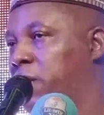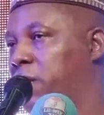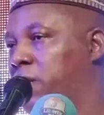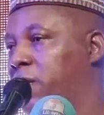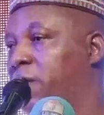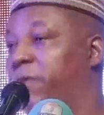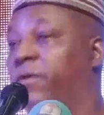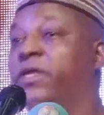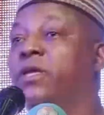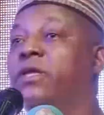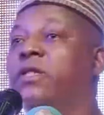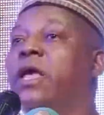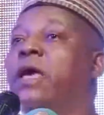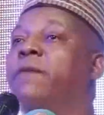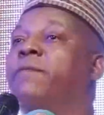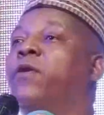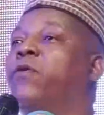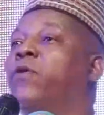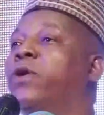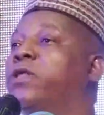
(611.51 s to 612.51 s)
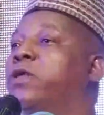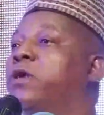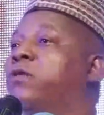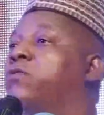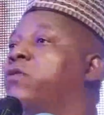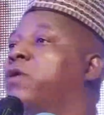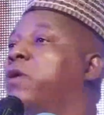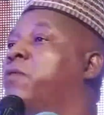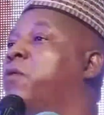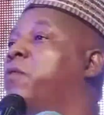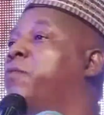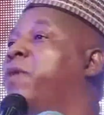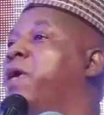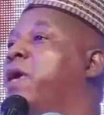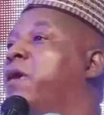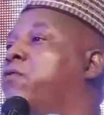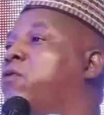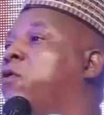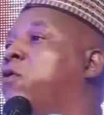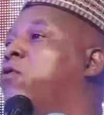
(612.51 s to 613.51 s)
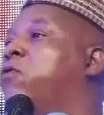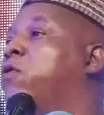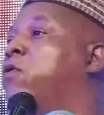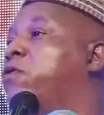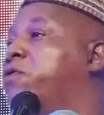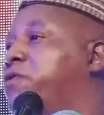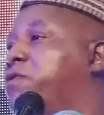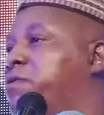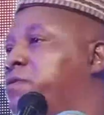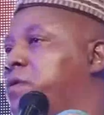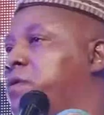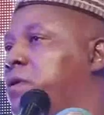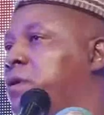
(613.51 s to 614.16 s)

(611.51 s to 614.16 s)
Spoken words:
There was a time he wanted to remove me at all costs.